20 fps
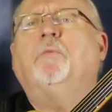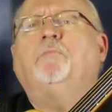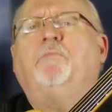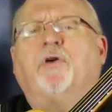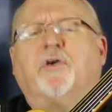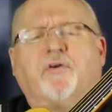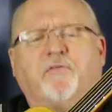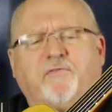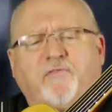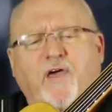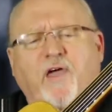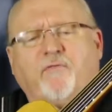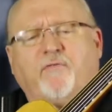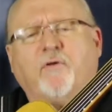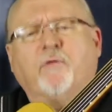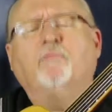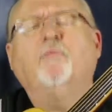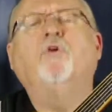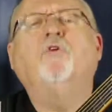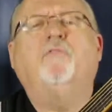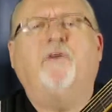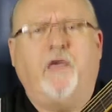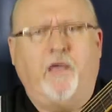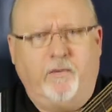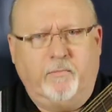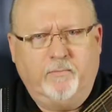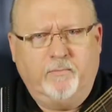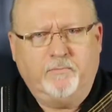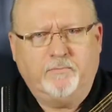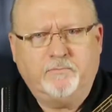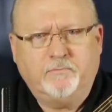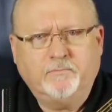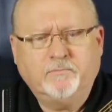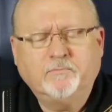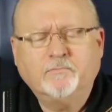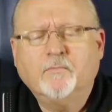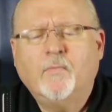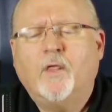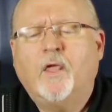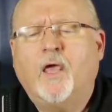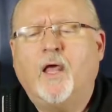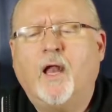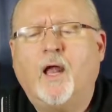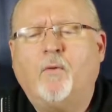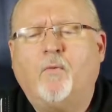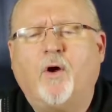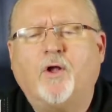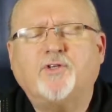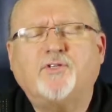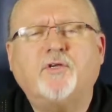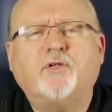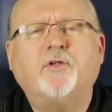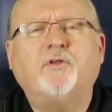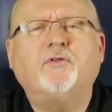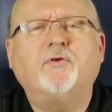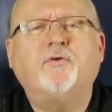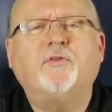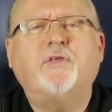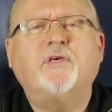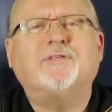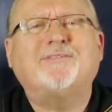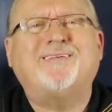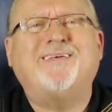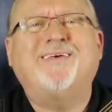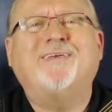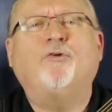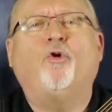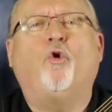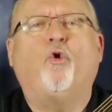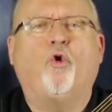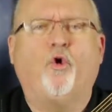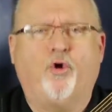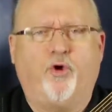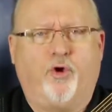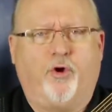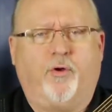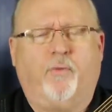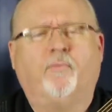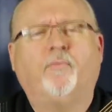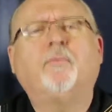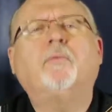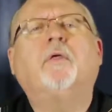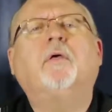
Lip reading: Pick a favorite movie, and I want you to do this in order.